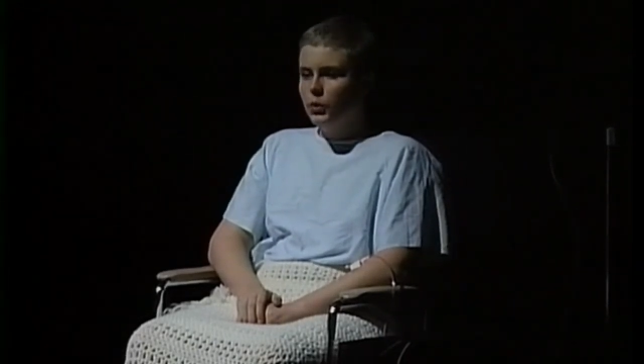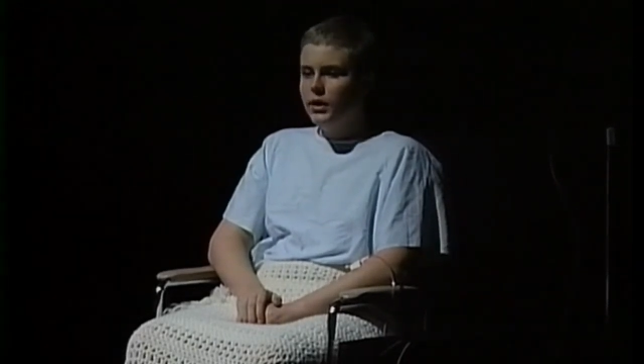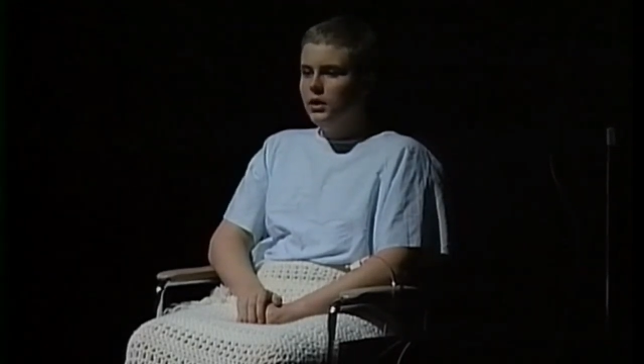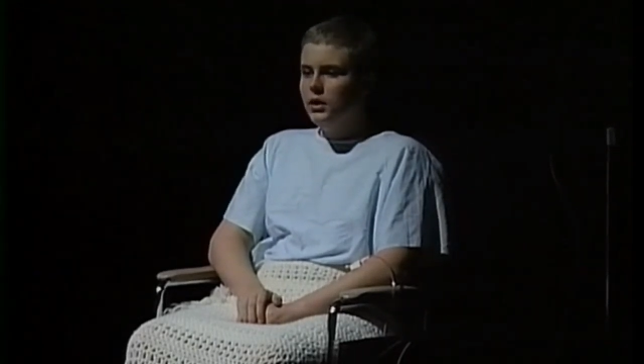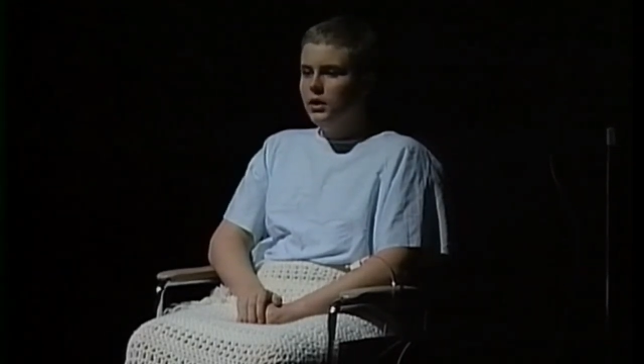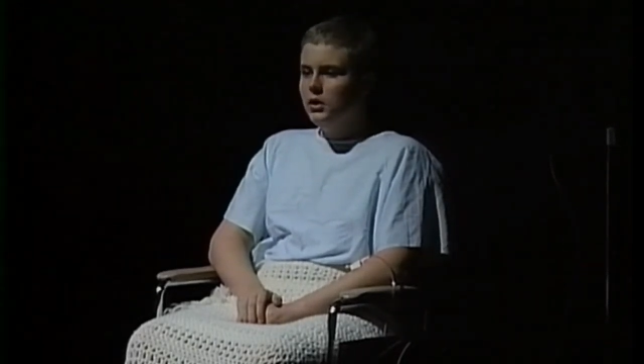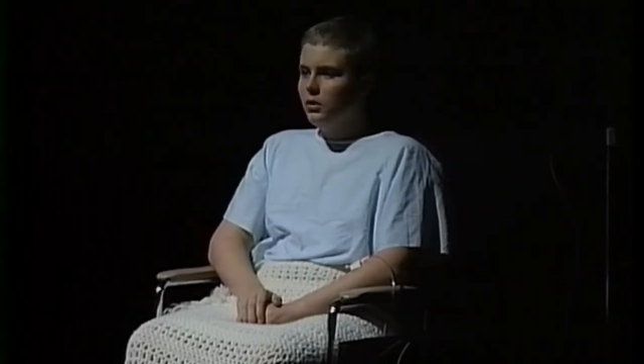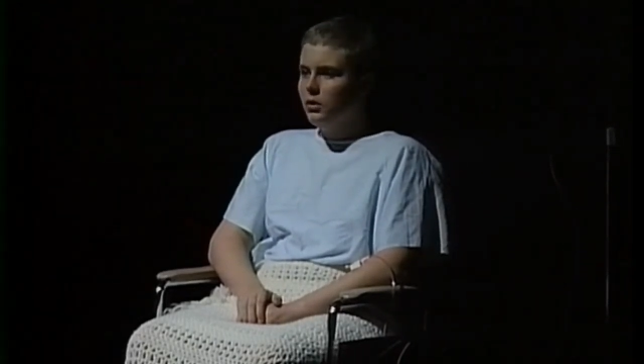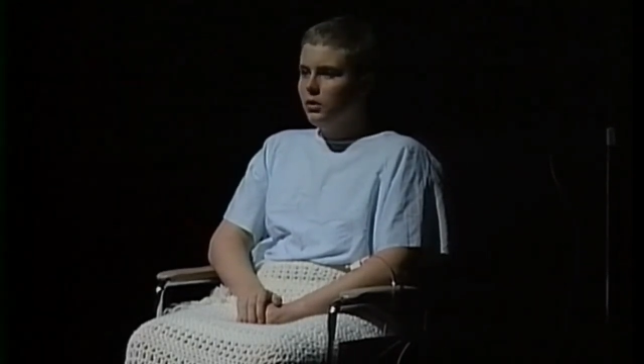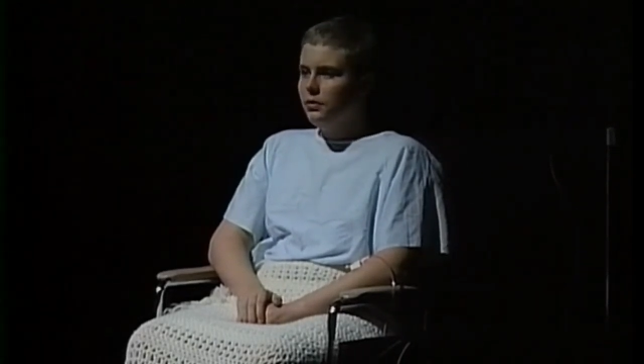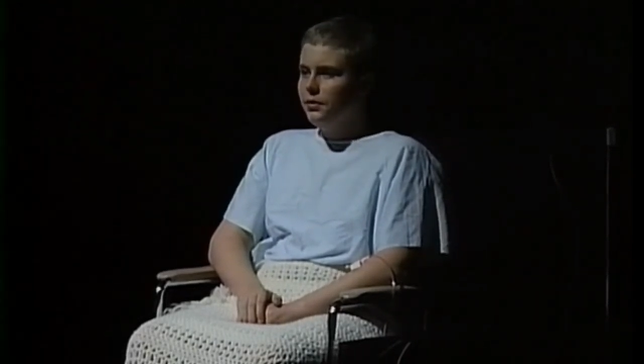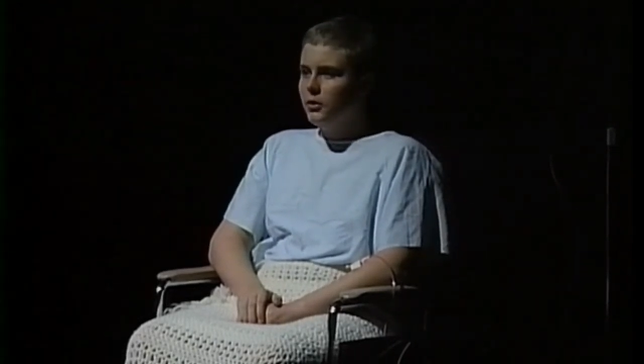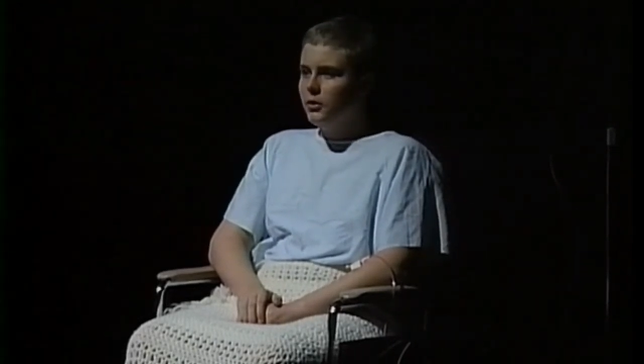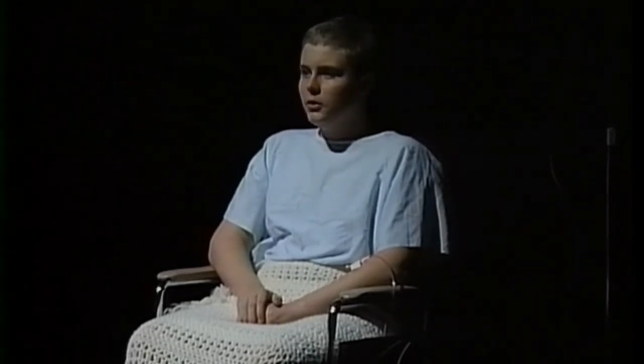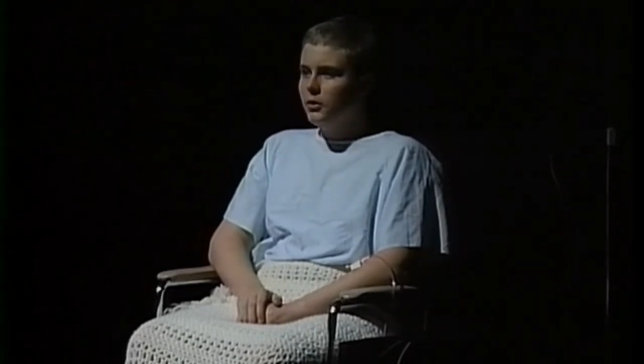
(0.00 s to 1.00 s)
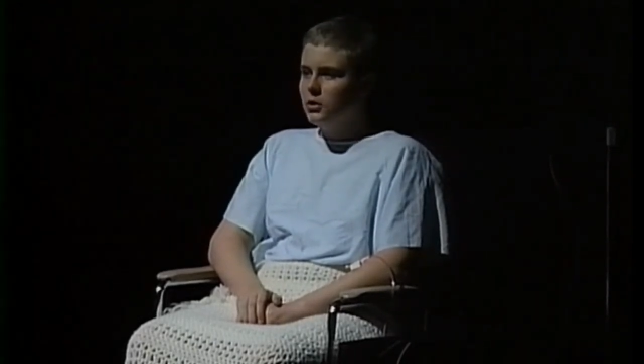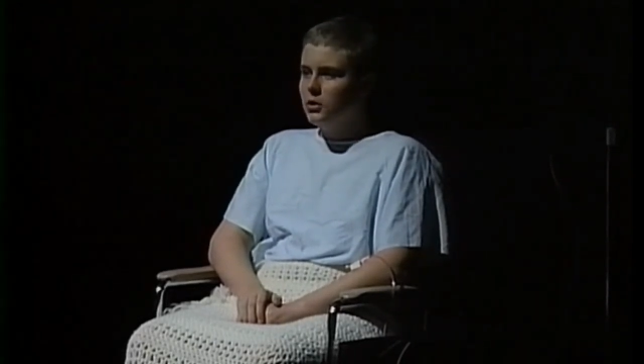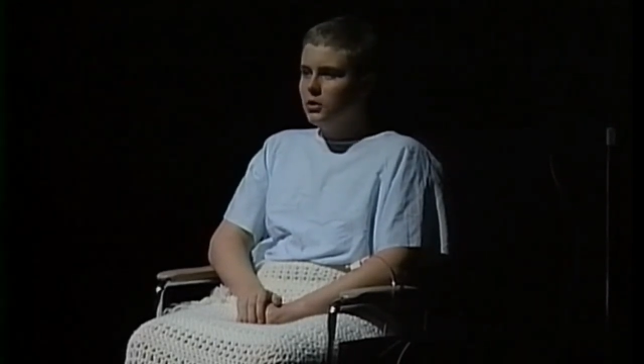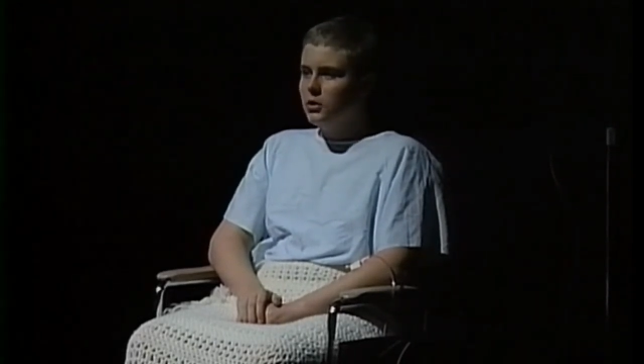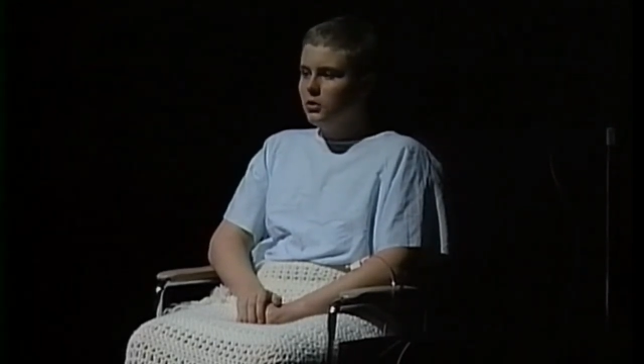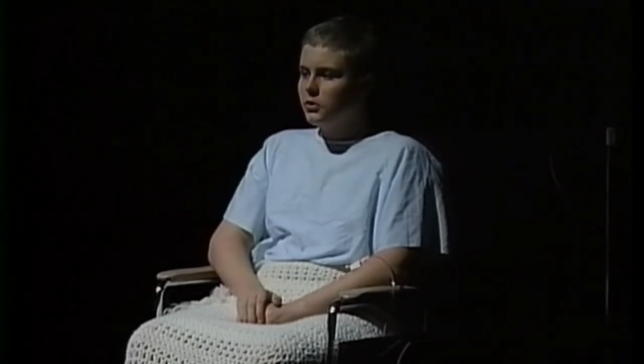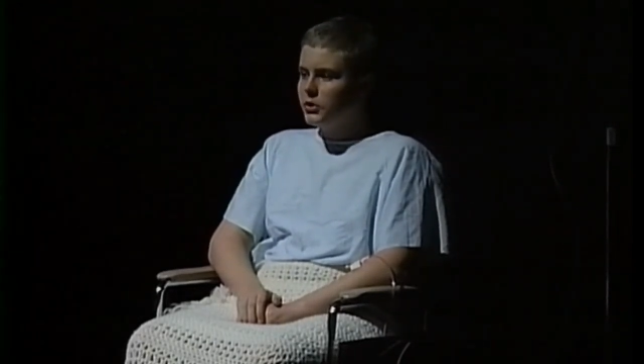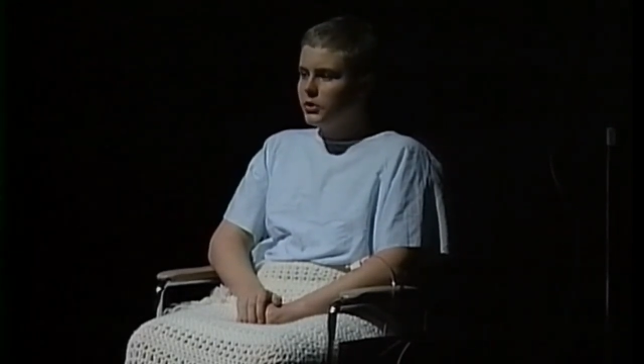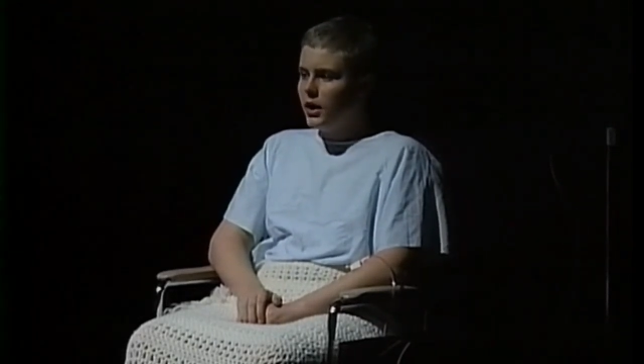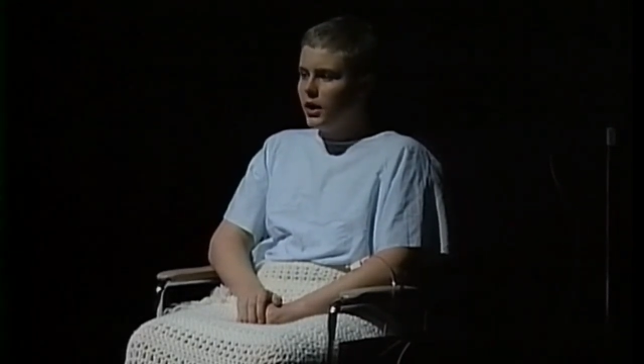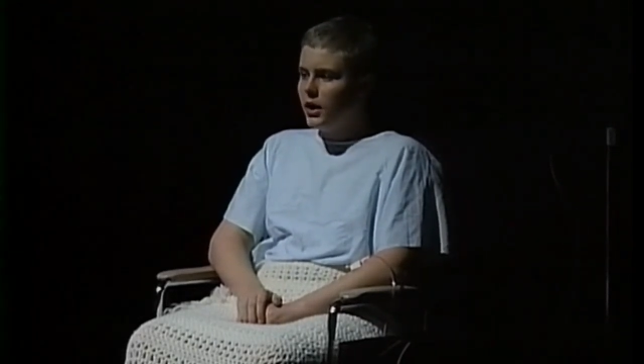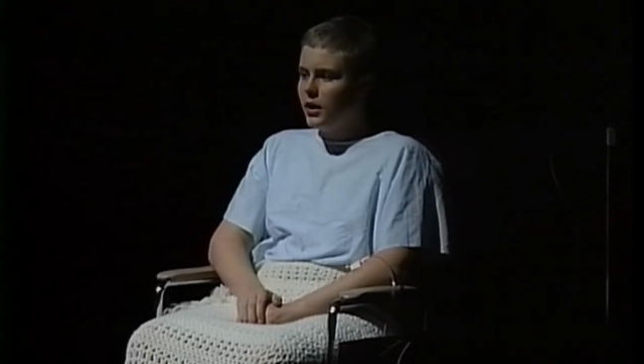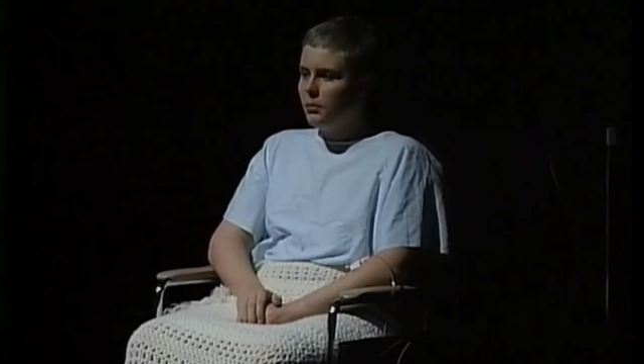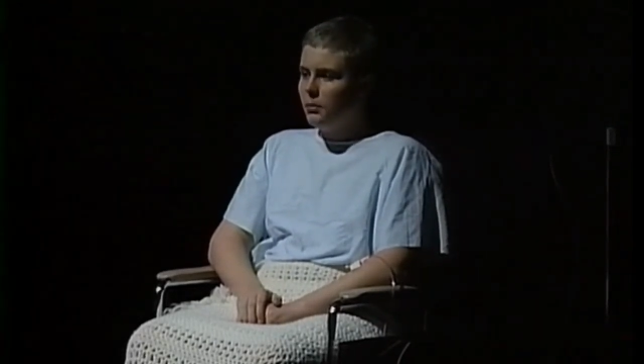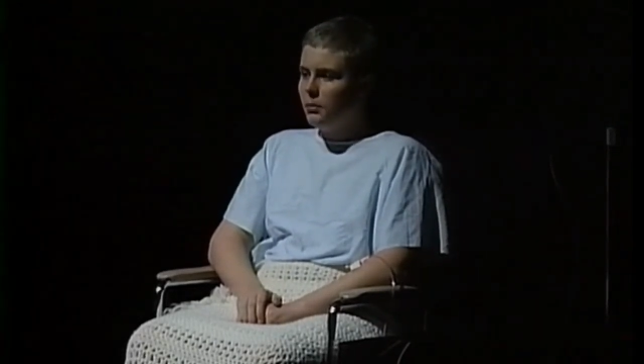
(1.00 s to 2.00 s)
We got the first
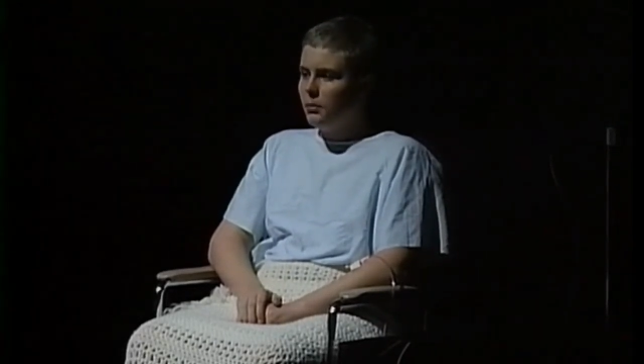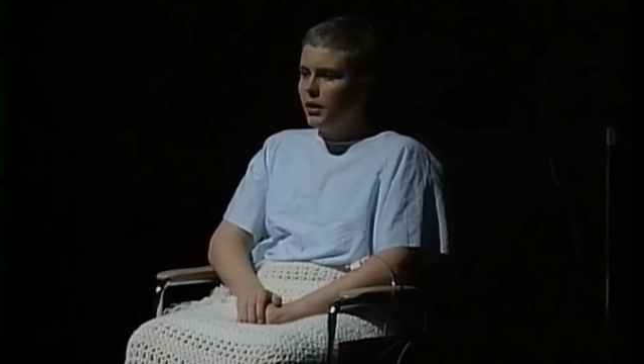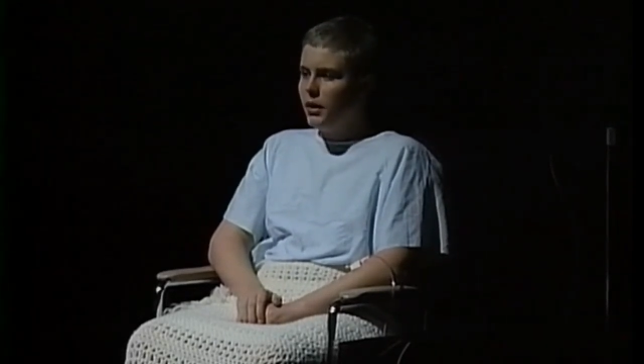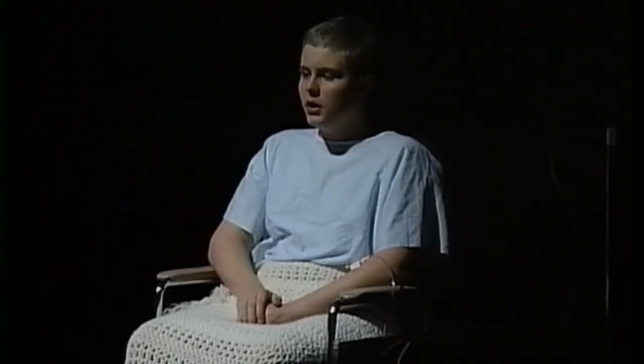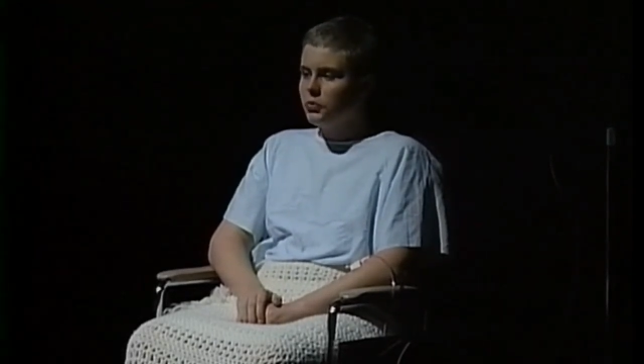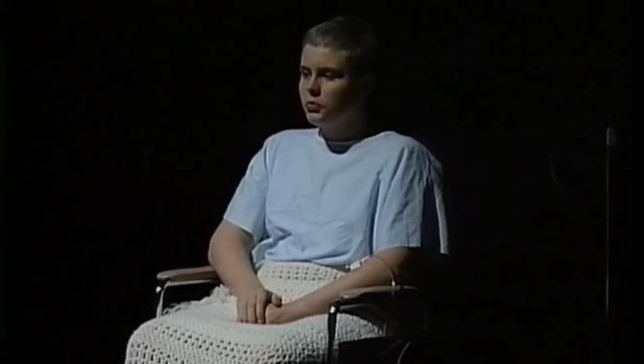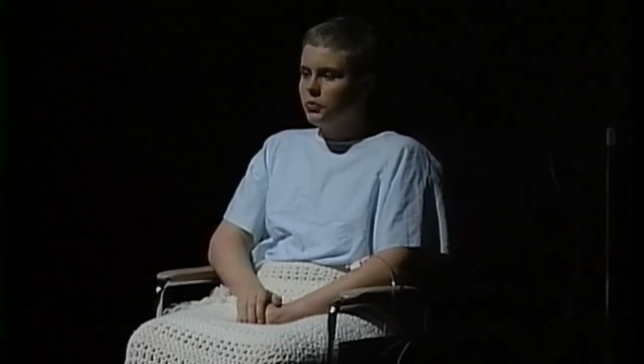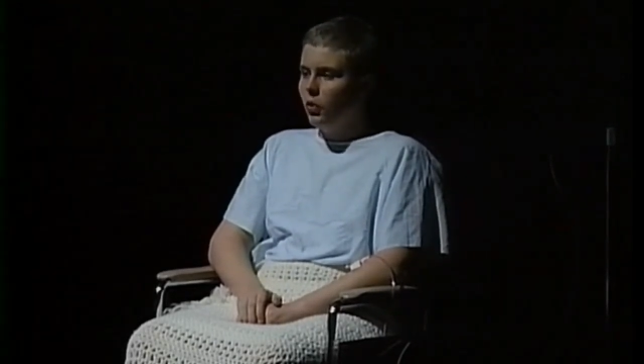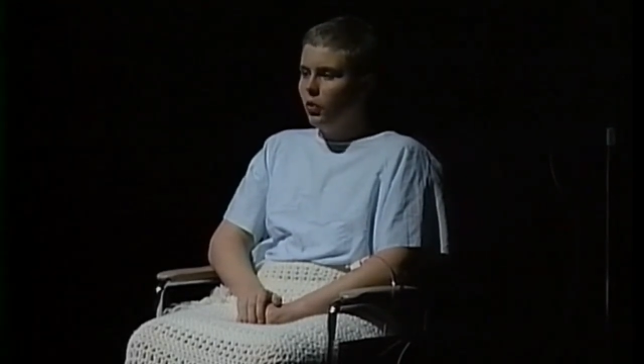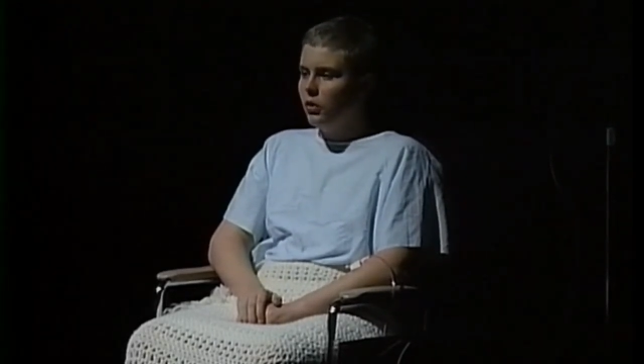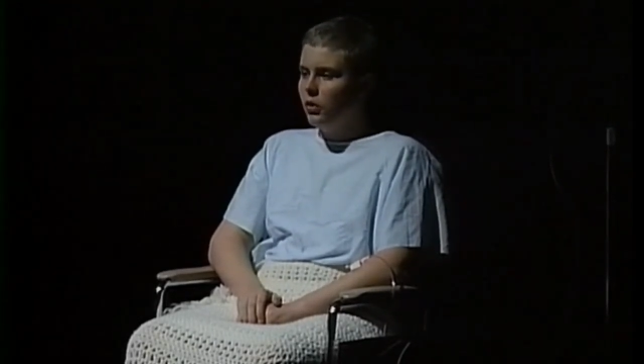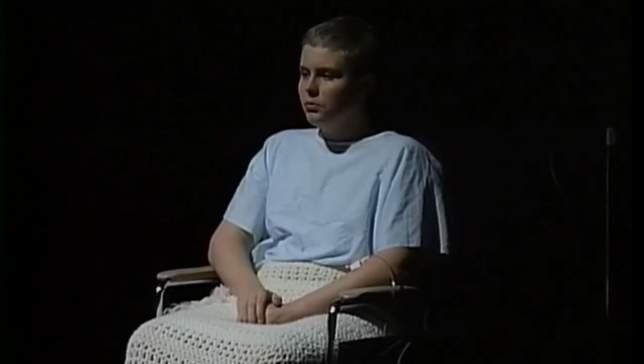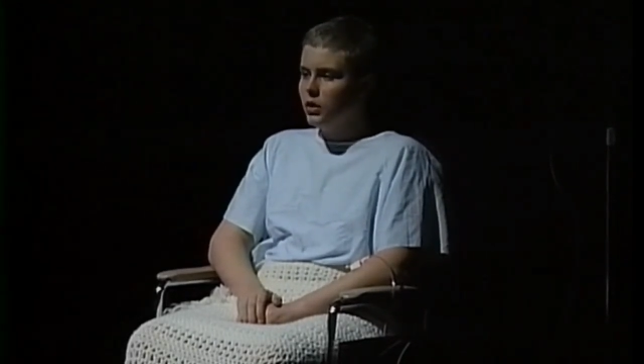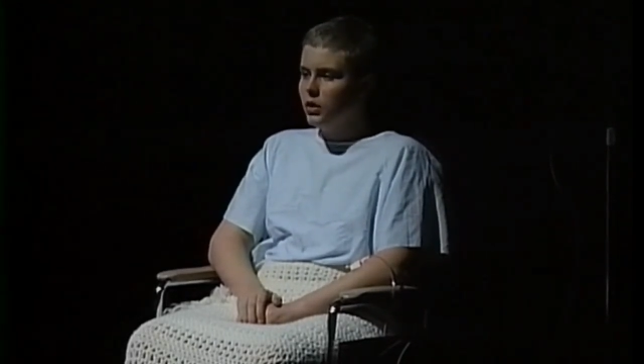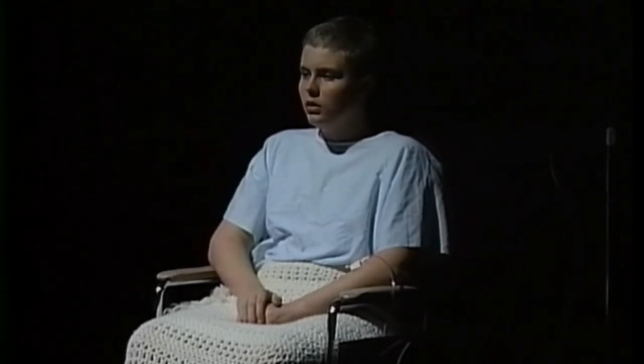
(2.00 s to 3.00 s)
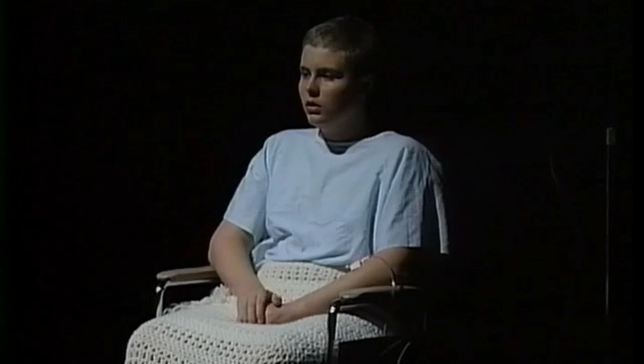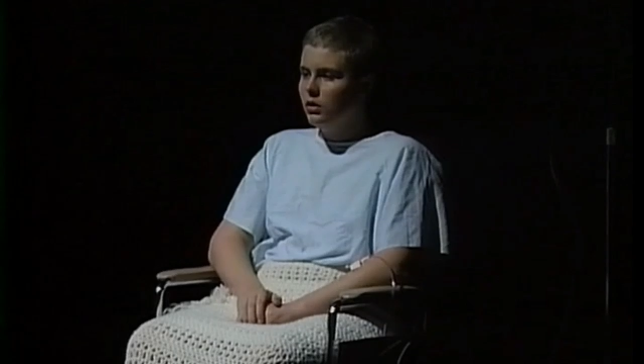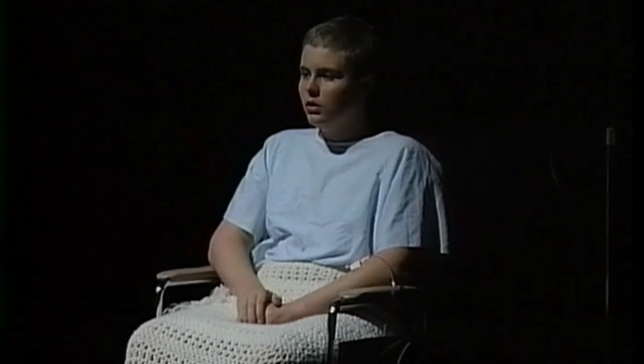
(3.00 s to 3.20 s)
looks at the mega swarms